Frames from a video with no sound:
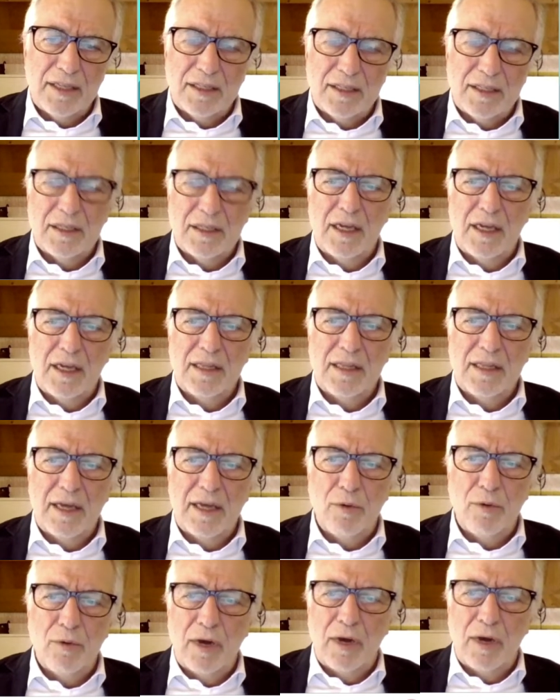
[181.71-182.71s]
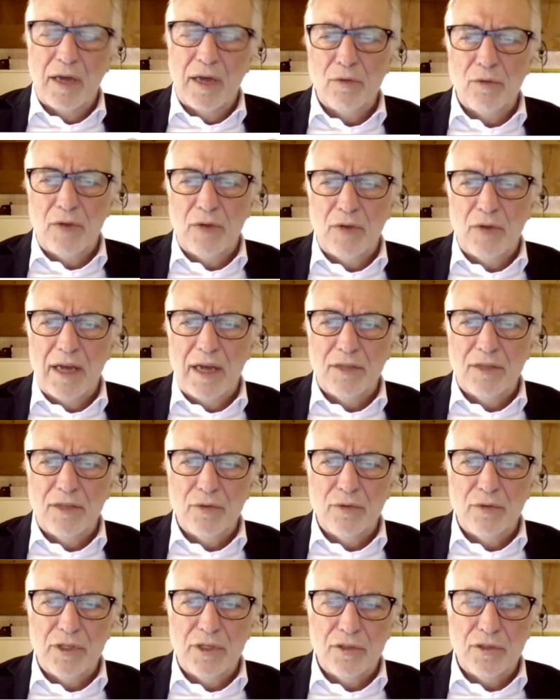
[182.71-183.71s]
that I would like
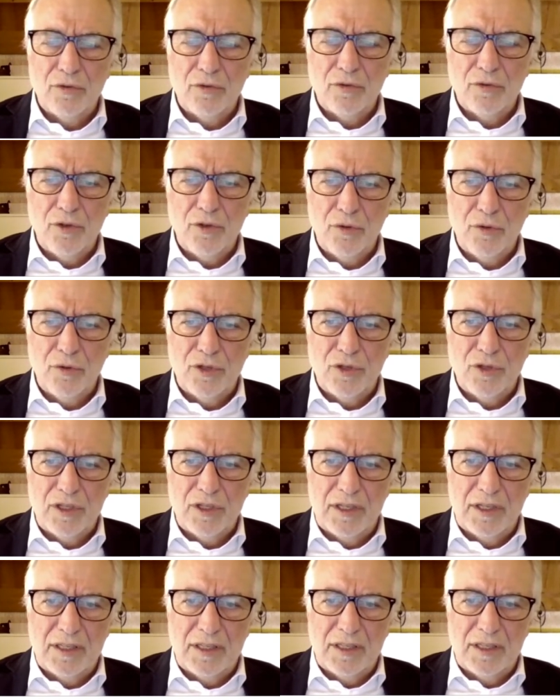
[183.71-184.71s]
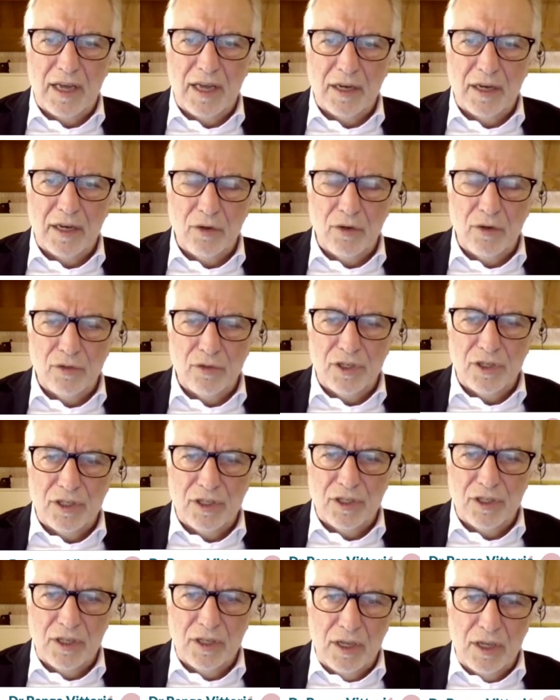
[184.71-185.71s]
to introduce in the
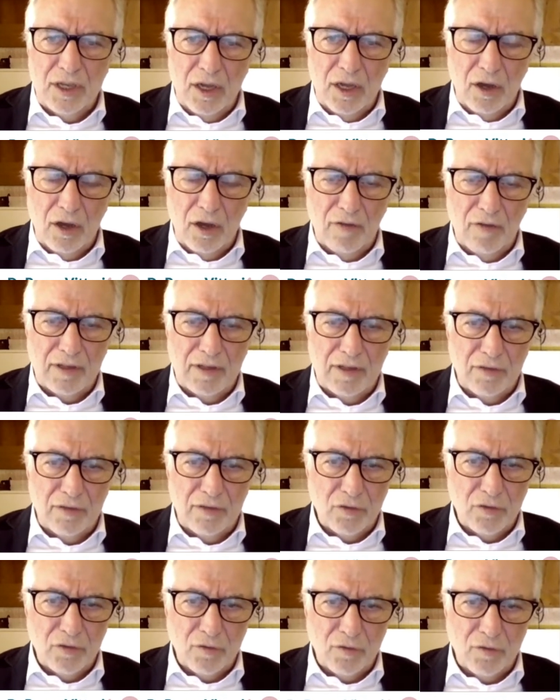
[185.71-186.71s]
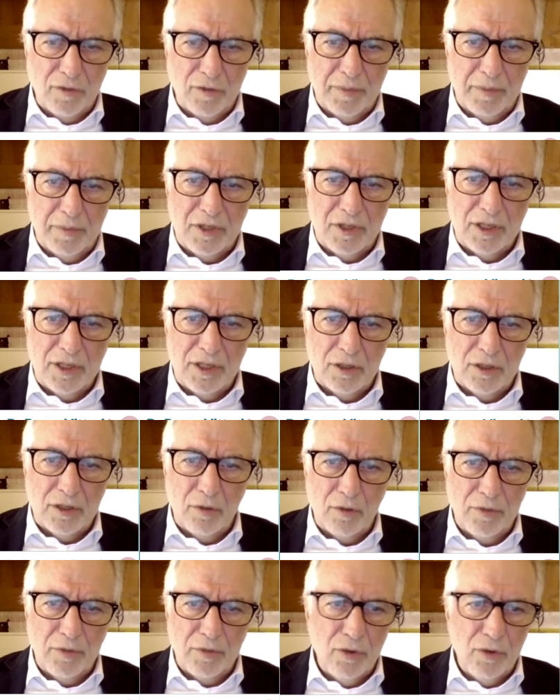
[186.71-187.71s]
diagnosis of antiphospholipid
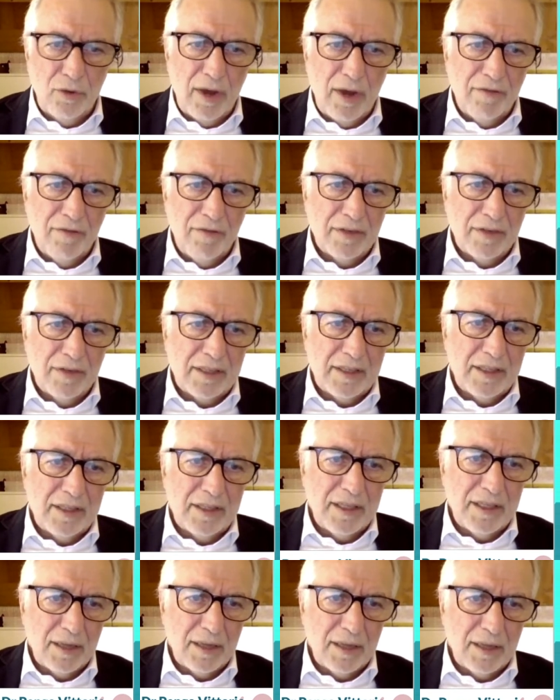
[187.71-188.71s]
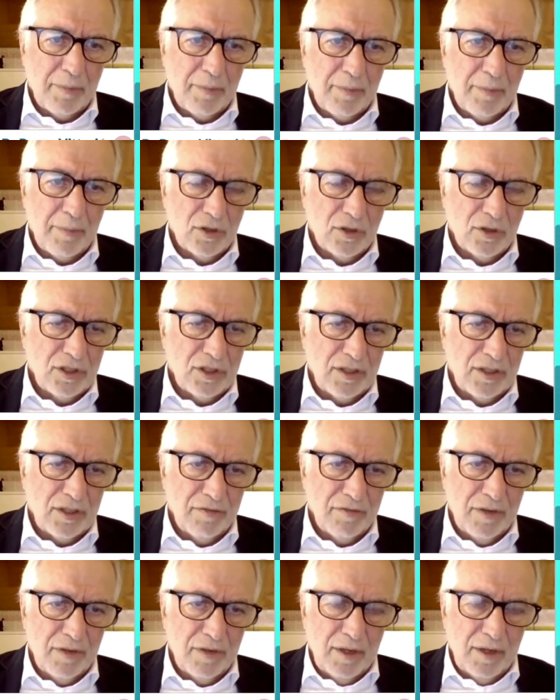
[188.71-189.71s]
syndrome, you have a tetra
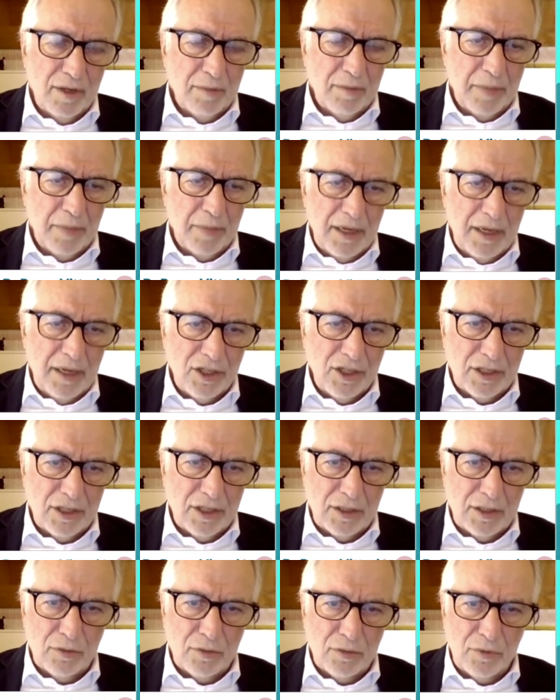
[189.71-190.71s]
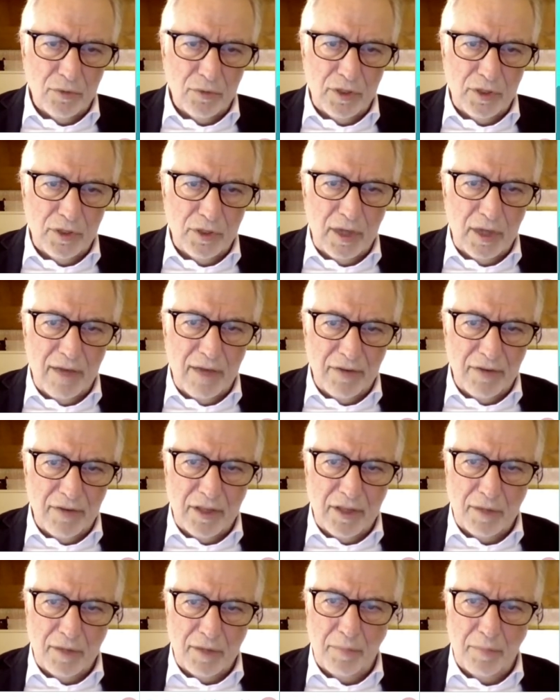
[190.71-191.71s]
positive patient with
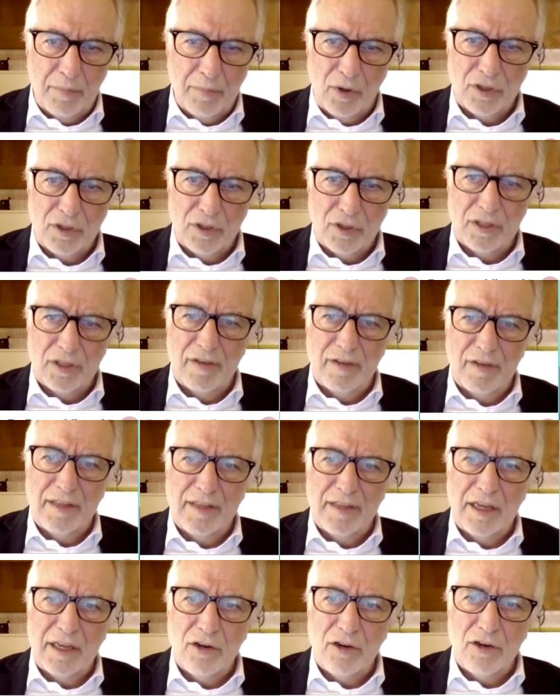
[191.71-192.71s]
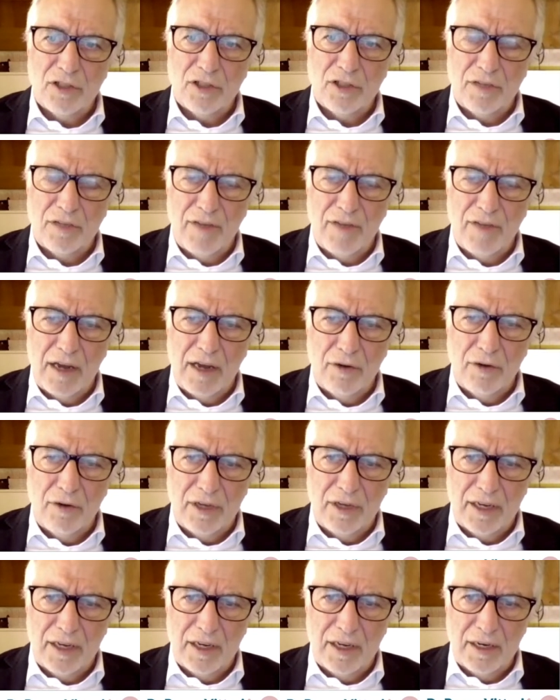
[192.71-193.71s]
everything positive. The diagnostic value
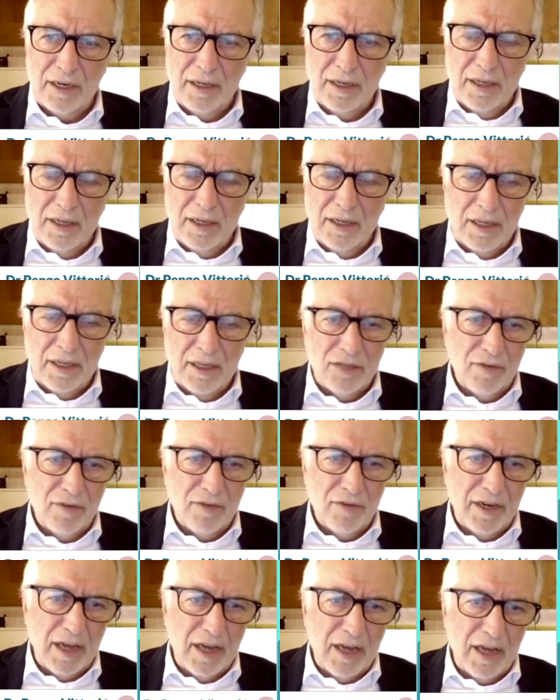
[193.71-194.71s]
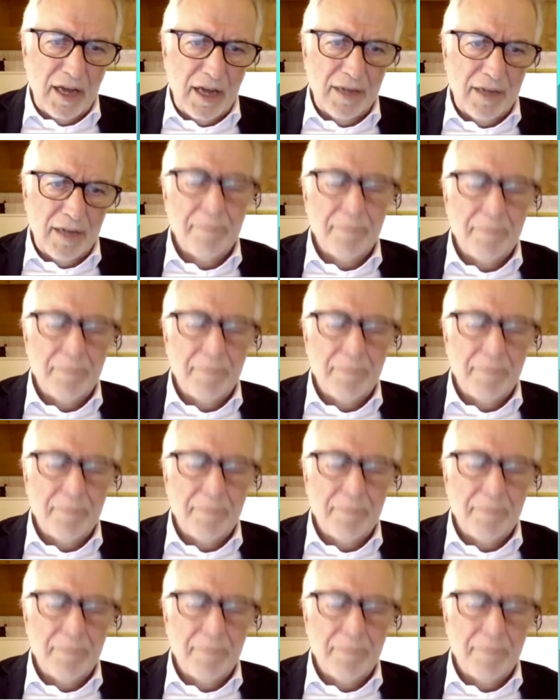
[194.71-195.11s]
here is very high.